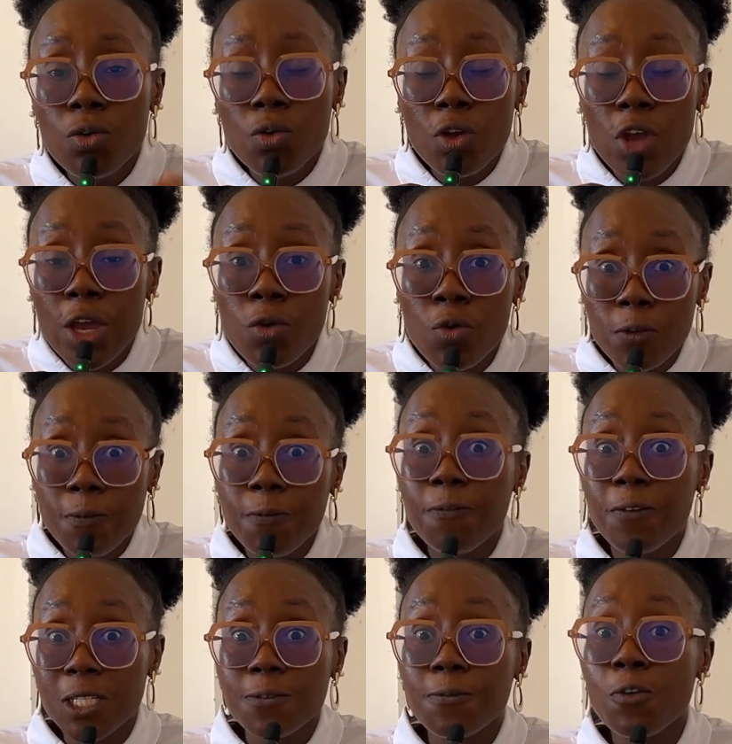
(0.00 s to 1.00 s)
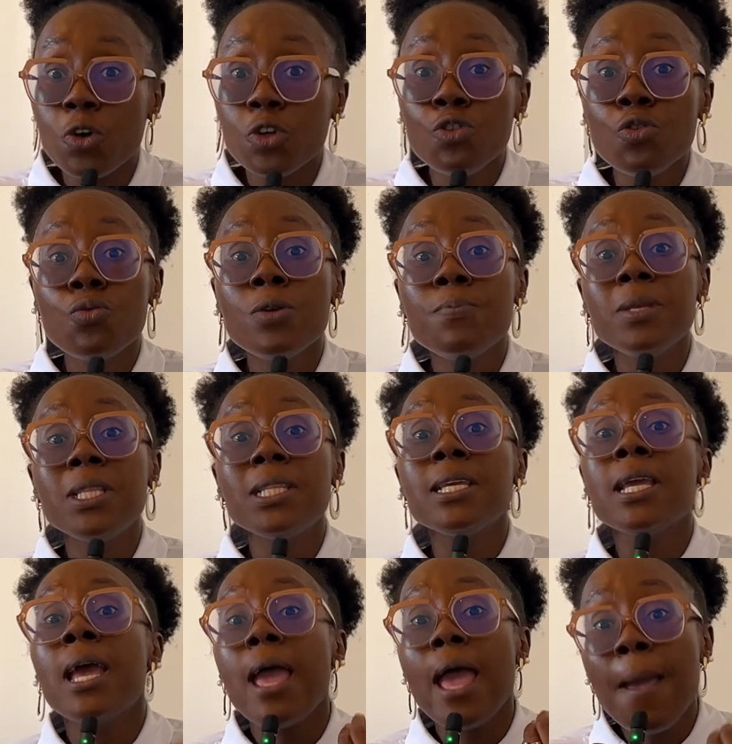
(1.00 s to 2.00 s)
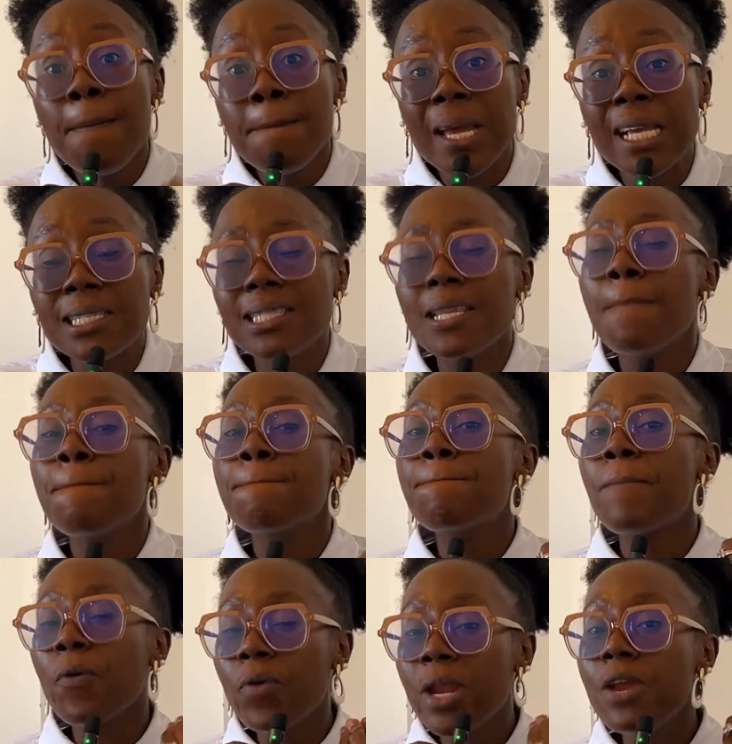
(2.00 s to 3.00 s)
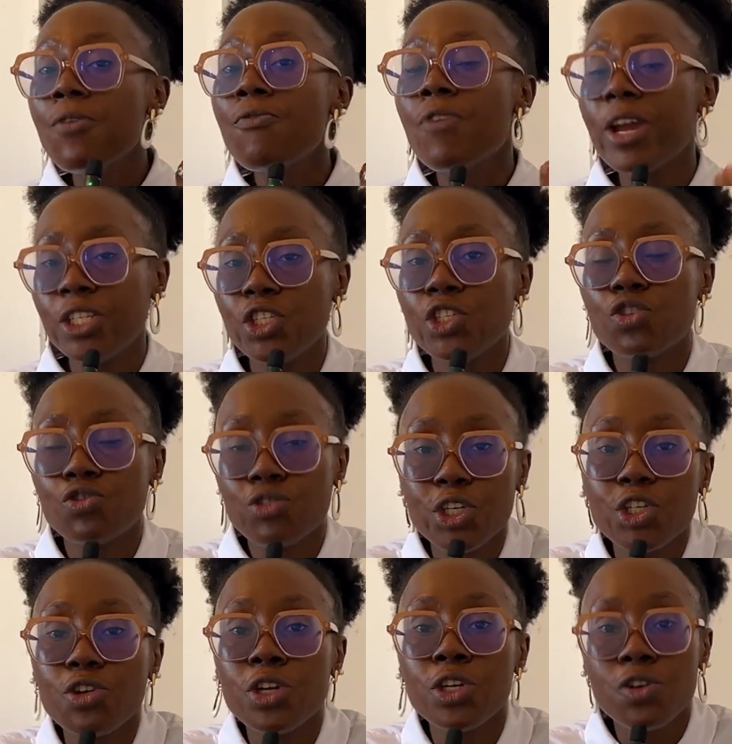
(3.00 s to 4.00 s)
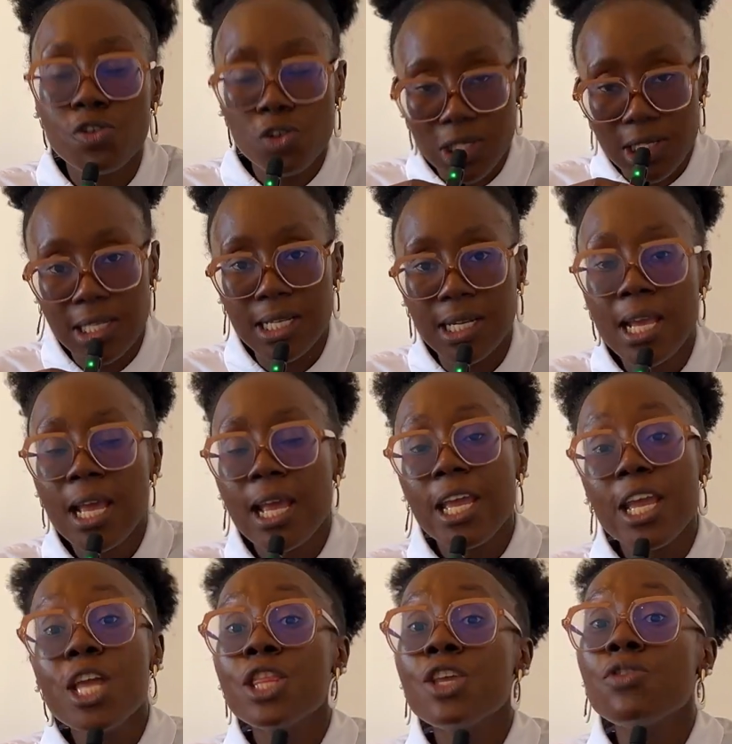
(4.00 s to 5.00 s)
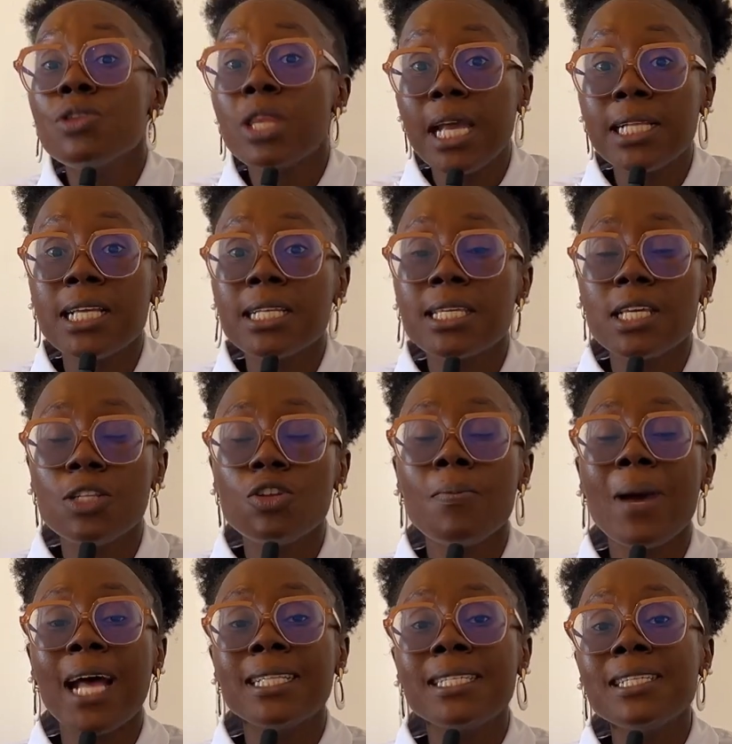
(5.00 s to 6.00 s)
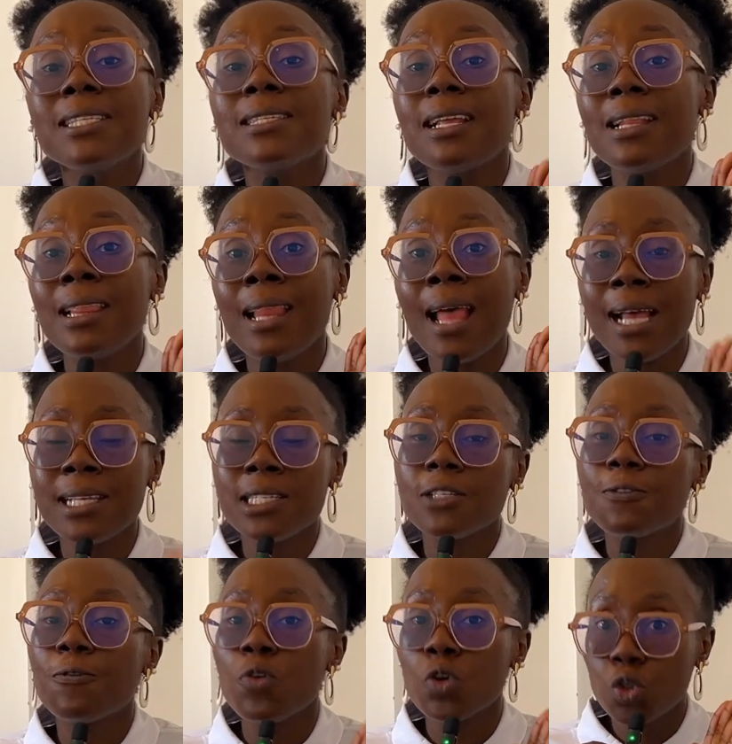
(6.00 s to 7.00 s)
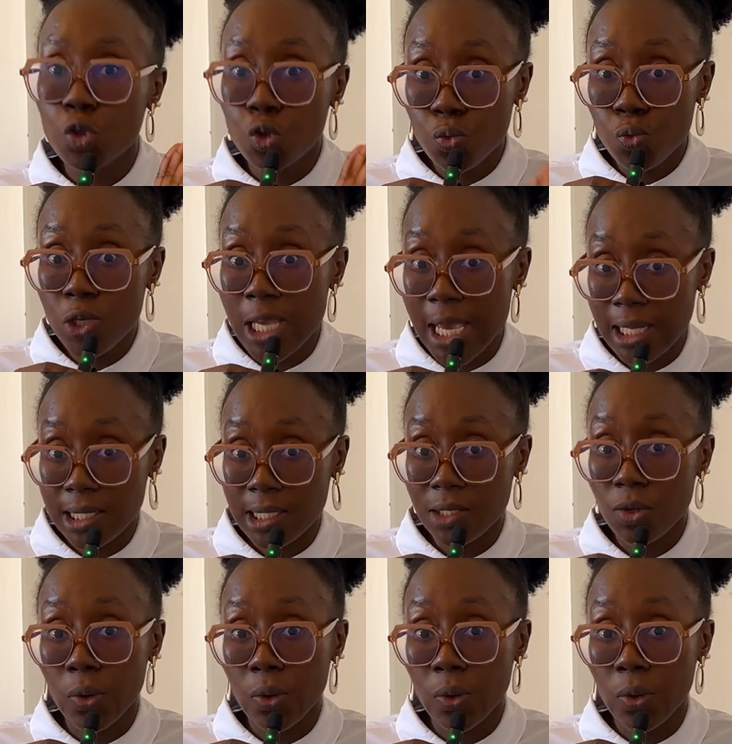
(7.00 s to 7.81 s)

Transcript: a good fit for you will be the MSc pre-registration nursing in the United Kingdom, and this lasts for 2 years.